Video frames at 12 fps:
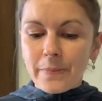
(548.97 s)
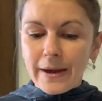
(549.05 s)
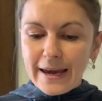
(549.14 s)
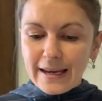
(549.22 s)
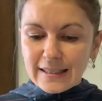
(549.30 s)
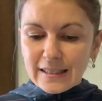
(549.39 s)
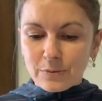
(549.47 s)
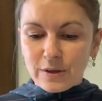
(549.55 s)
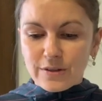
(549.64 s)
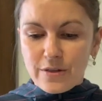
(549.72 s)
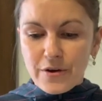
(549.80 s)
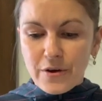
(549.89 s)
pace
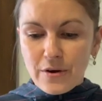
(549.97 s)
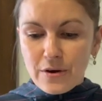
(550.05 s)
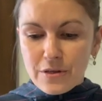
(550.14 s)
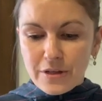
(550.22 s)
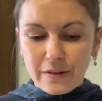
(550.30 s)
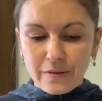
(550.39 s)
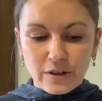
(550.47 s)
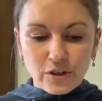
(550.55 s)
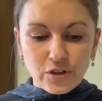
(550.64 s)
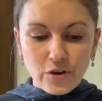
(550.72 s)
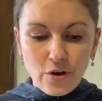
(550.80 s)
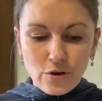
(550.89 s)
with the earth and the
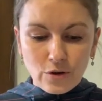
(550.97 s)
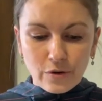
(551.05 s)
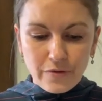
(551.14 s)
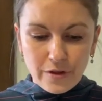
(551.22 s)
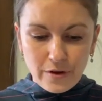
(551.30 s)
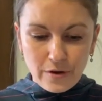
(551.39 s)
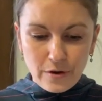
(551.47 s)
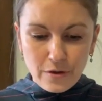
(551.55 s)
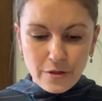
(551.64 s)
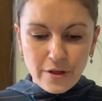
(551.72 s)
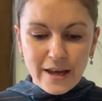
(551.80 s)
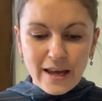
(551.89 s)
soul of the
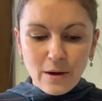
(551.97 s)
earth.